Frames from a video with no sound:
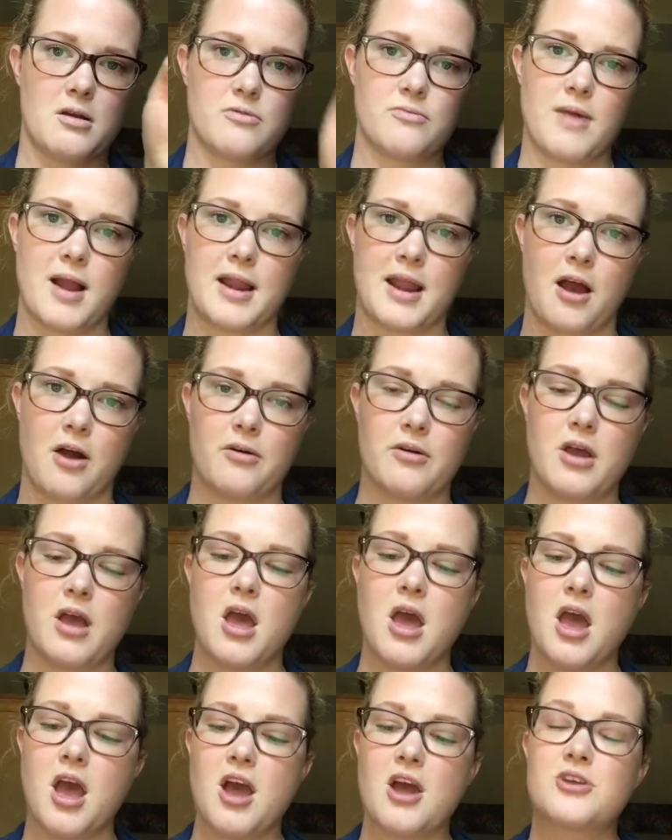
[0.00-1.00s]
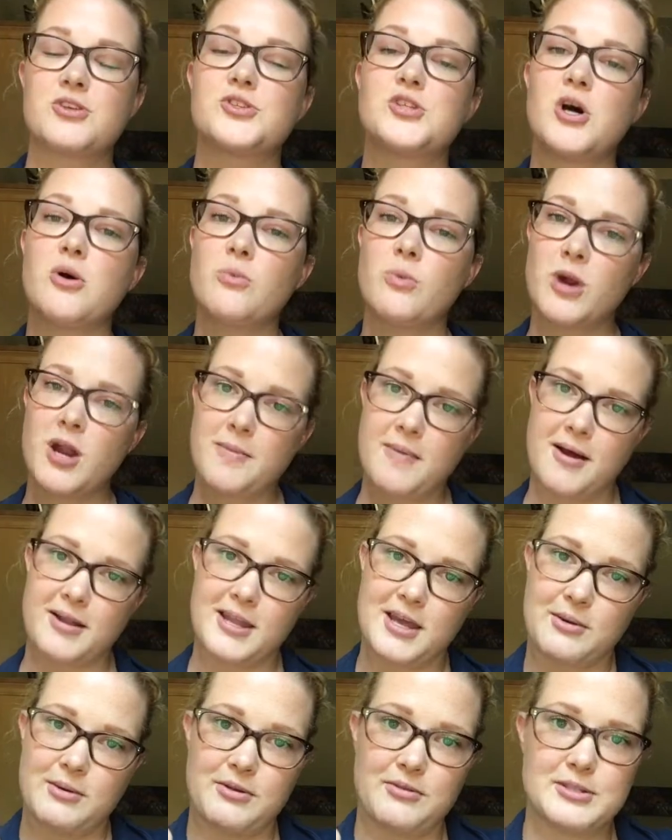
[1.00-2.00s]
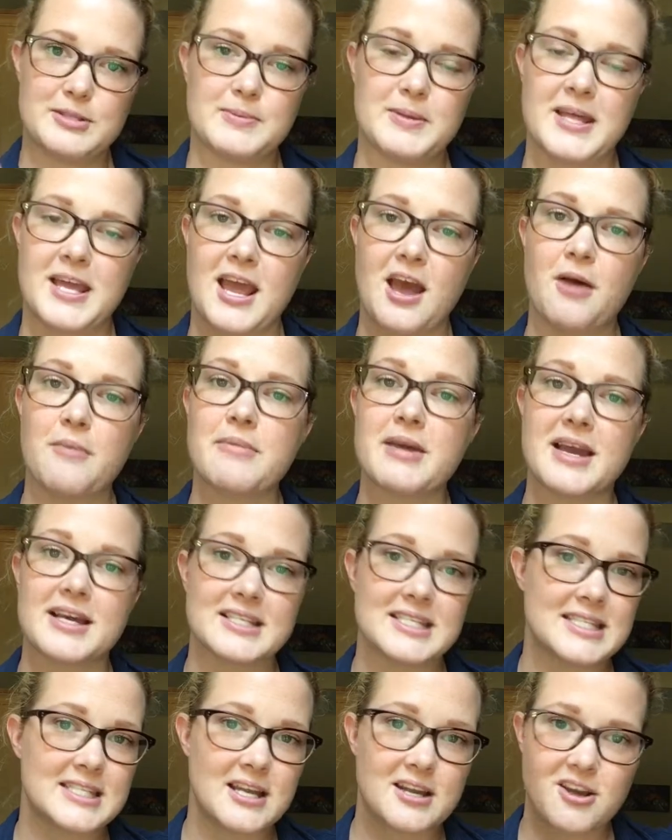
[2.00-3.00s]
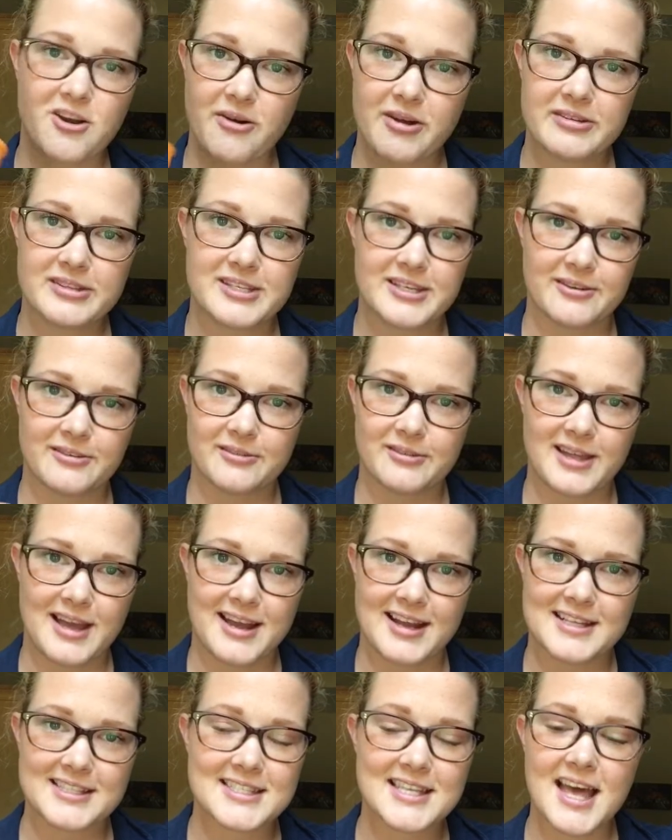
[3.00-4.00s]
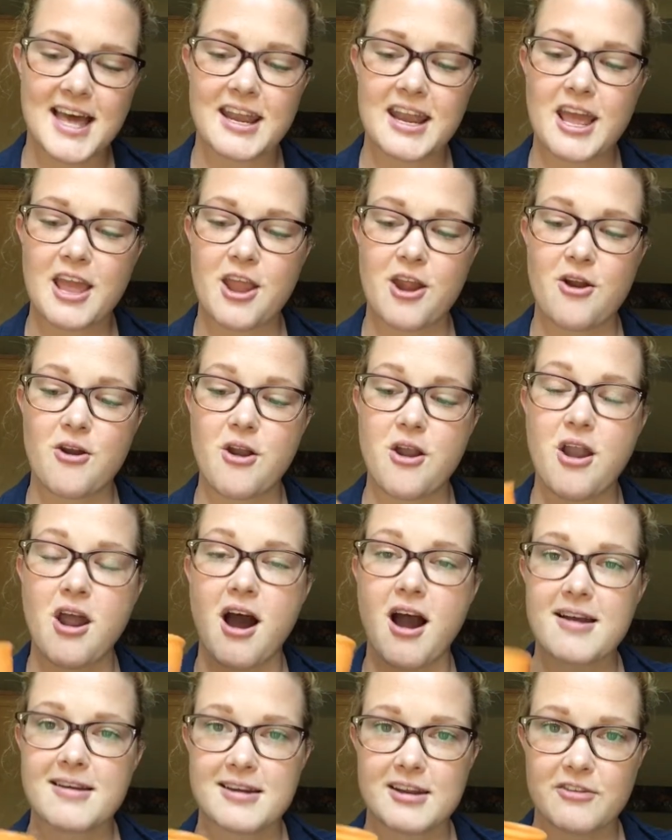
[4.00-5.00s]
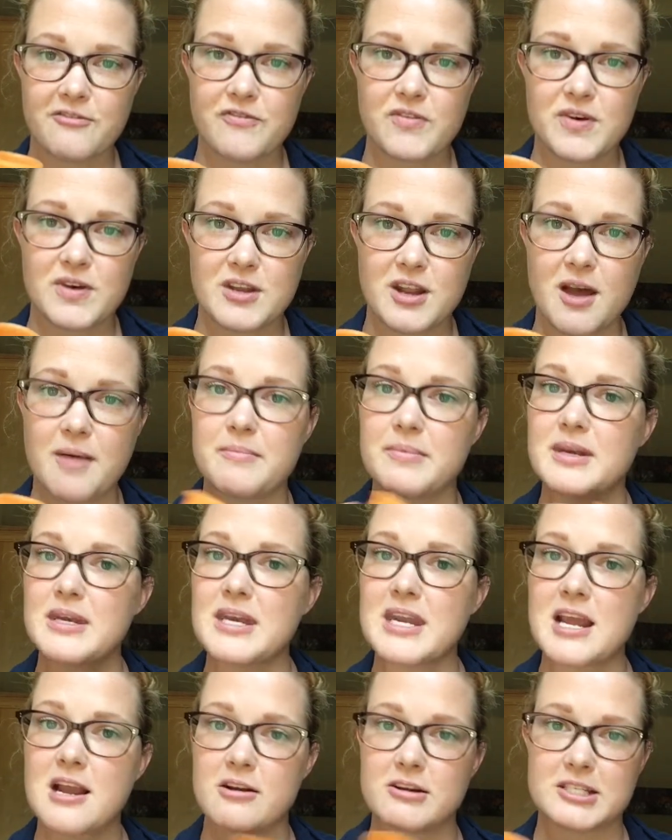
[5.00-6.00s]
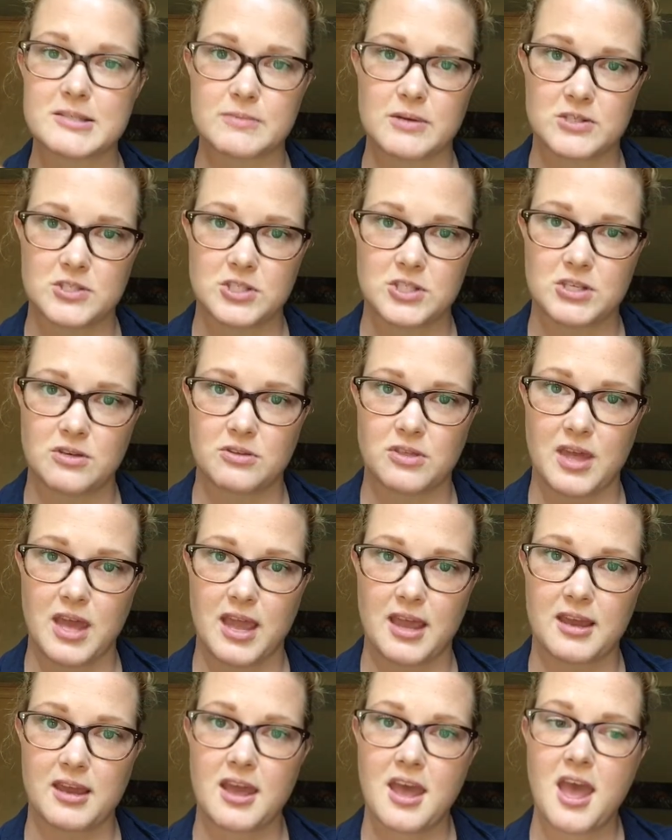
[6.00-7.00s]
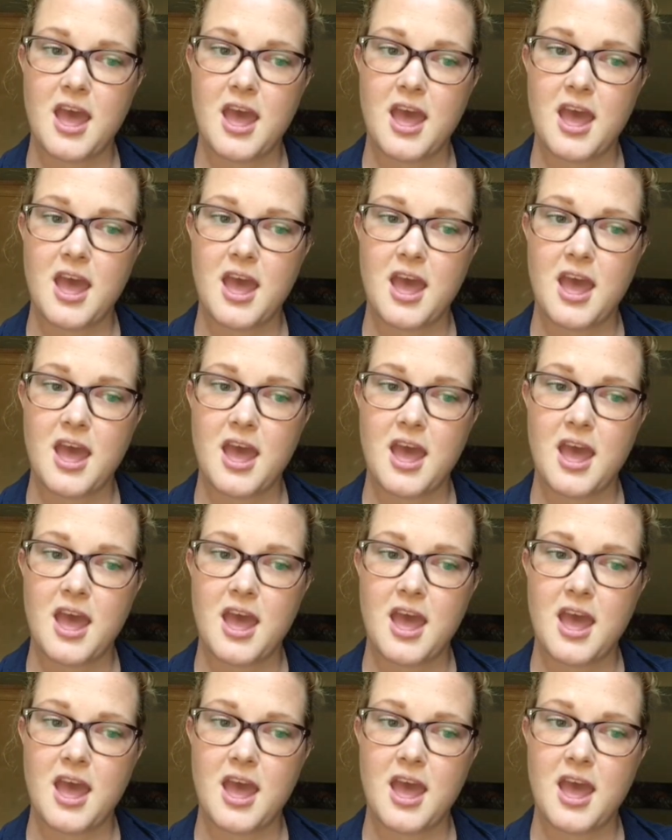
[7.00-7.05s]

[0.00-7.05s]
right out. Don't worry about liquid spilling out because it's not going to. Like I said, you're not going to fill it up near as much as you think.